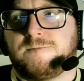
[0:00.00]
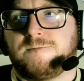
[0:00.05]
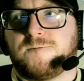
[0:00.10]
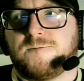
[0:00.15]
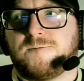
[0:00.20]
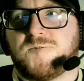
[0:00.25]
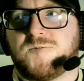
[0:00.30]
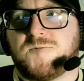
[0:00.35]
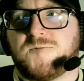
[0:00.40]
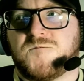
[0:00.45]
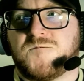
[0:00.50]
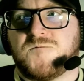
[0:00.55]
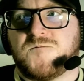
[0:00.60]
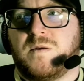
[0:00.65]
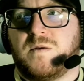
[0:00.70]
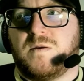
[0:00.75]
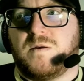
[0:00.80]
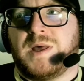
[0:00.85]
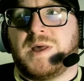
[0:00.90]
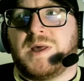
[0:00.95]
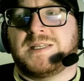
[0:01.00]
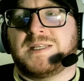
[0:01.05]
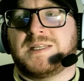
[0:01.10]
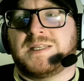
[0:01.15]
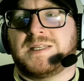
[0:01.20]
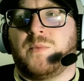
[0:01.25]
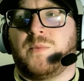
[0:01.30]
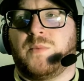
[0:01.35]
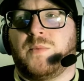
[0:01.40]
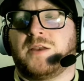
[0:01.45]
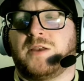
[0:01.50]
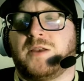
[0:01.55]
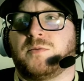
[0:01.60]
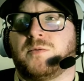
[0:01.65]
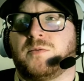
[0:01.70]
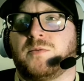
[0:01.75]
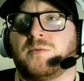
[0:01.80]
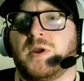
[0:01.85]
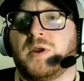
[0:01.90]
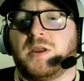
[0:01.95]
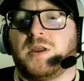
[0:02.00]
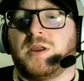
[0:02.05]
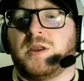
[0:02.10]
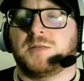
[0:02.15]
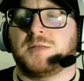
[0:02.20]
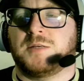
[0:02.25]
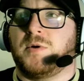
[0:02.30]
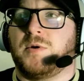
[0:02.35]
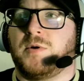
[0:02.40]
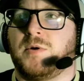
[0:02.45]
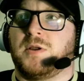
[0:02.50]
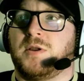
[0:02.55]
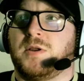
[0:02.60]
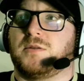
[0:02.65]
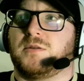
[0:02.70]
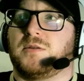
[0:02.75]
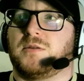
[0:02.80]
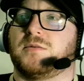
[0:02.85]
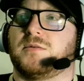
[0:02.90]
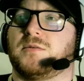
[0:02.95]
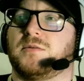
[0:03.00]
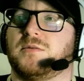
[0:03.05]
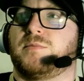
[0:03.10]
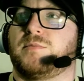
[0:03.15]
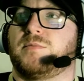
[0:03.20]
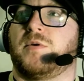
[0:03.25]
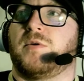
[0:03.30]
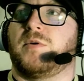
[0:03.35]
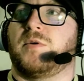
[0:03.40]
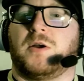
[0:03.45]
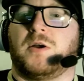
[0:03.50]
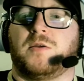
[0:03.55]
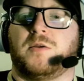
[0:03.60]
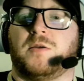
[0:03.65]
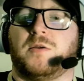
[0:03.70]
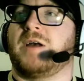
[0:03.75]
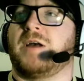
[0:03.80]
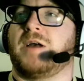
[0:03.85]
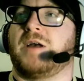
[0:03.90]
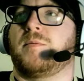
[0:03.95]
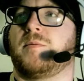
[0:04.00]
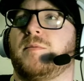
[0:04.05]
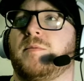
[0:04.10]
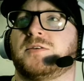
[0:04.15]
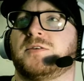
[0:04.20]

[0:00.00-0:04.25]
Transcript: By the time we end up going, Kate, it's probably not going to be Harry Potter anymore.